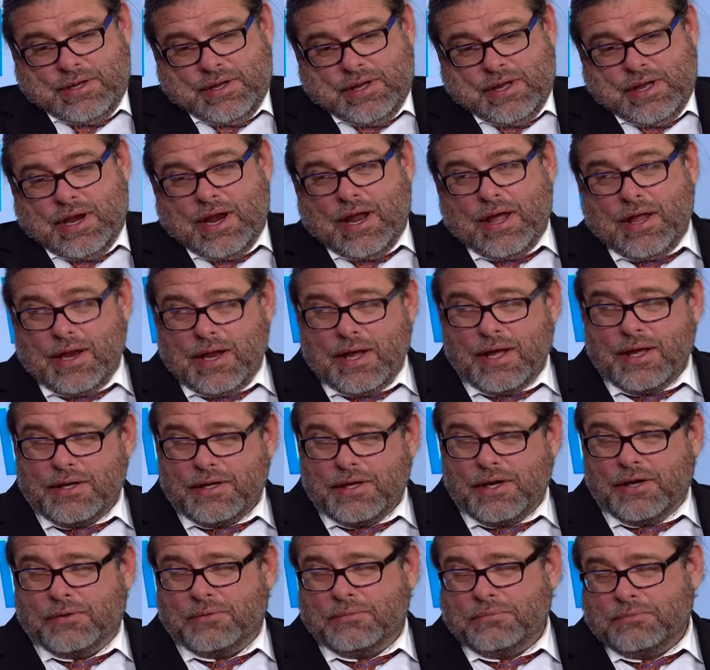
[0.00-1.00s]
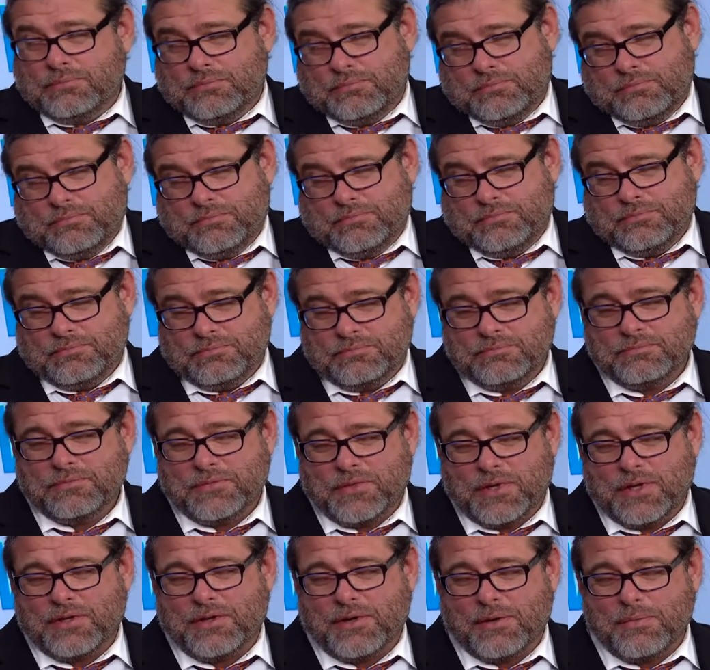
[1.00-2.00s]
and I, you know,
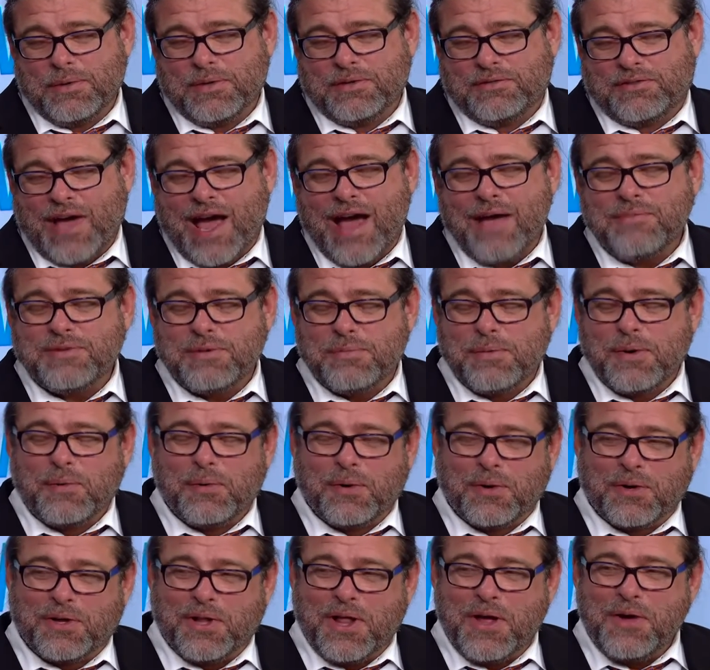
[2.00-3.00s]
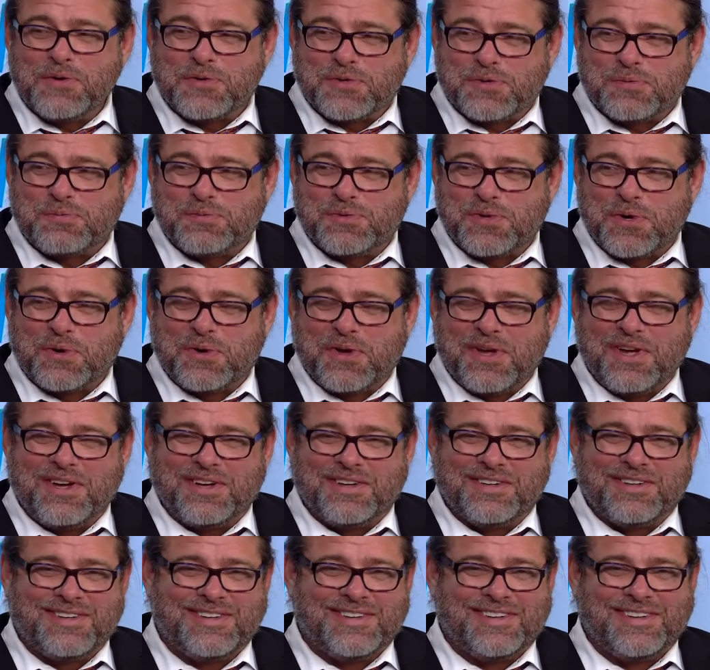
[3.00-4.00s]
there, there have been times have been real close. All so right, yeah.
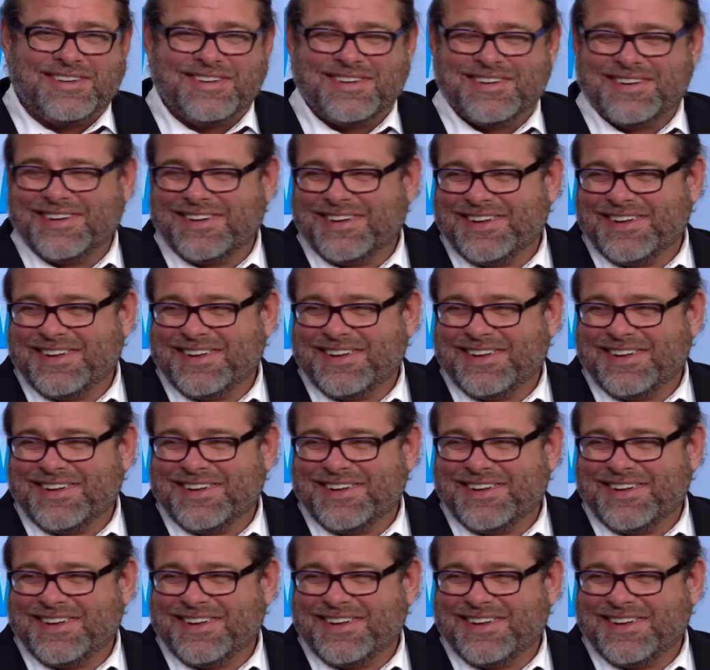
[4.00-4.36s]
Now, we get